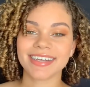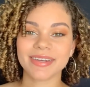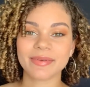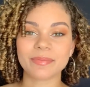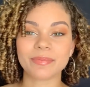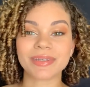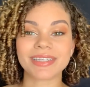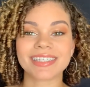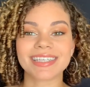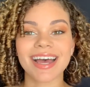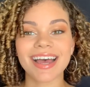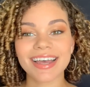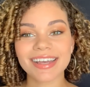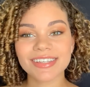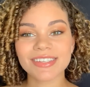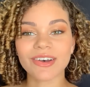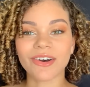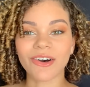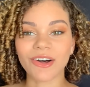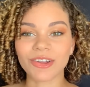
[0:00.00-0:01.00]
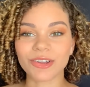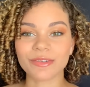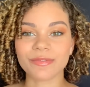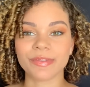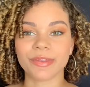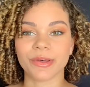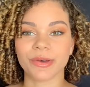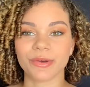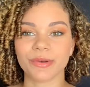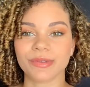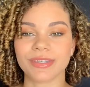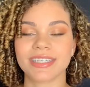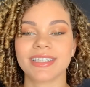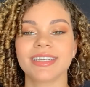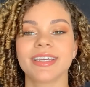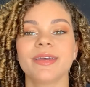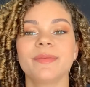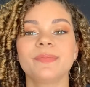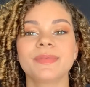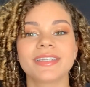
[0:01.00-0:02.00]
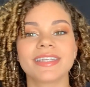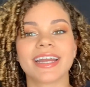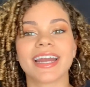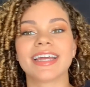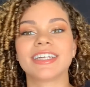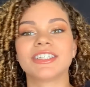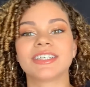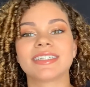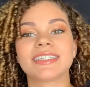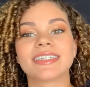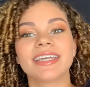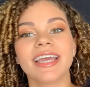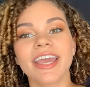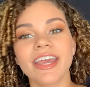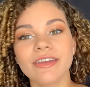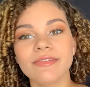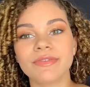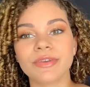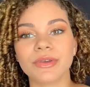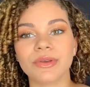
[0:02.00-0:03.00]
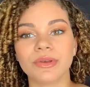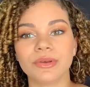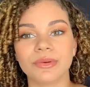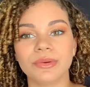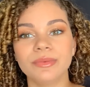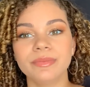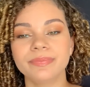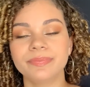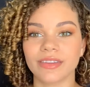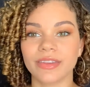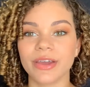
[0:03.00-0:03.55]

besides all of those tips that I just gave you,